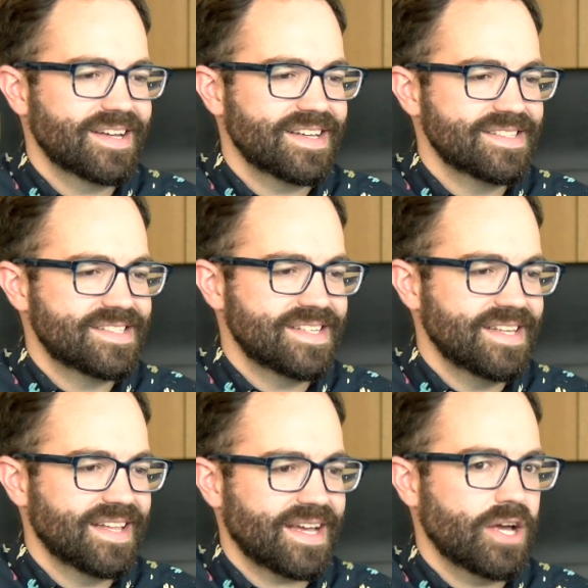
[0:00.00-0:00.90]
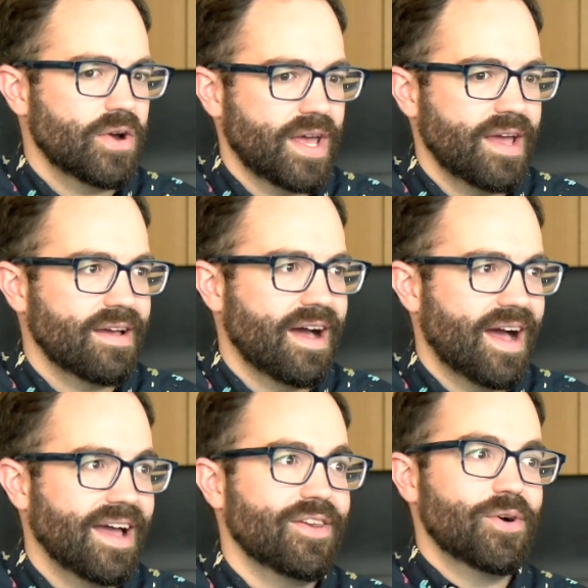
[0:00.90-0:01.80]
can see like, okay,
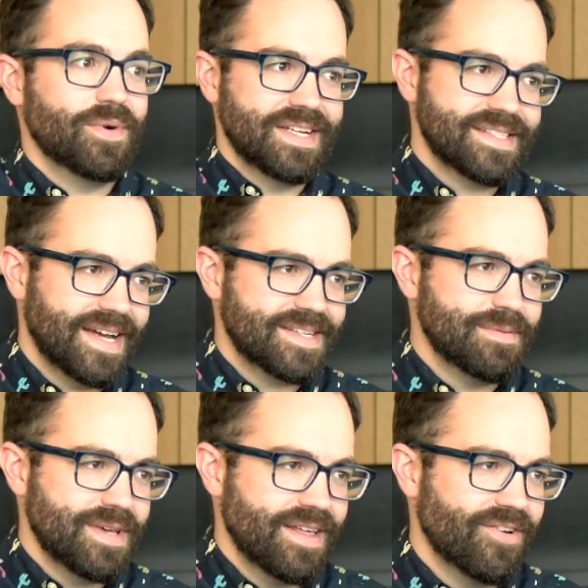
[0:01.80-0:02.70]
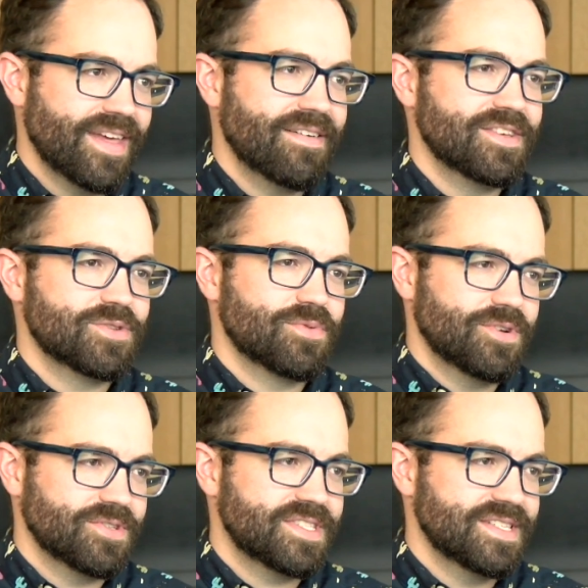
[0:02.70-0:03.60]
I know what it's like to be there. They have this
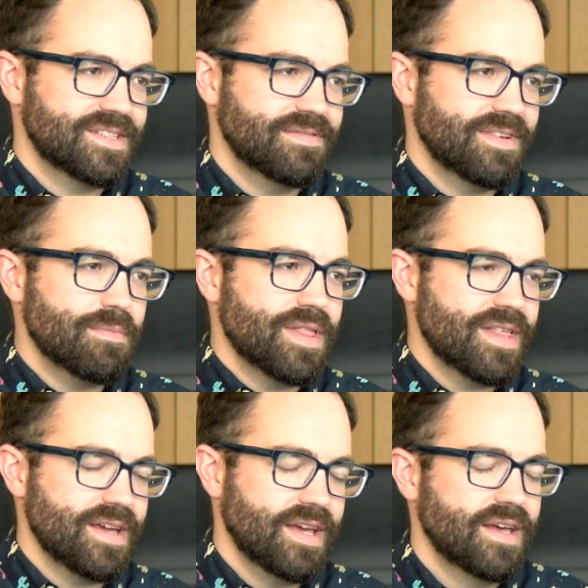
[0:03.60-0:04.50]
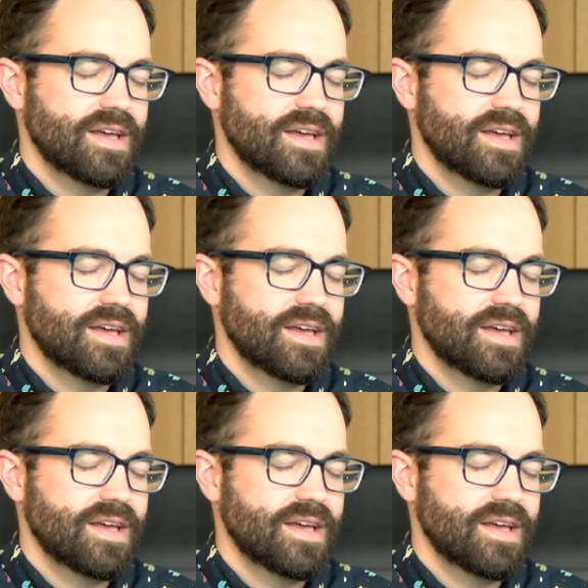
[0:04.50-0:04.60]
real sense of empathy.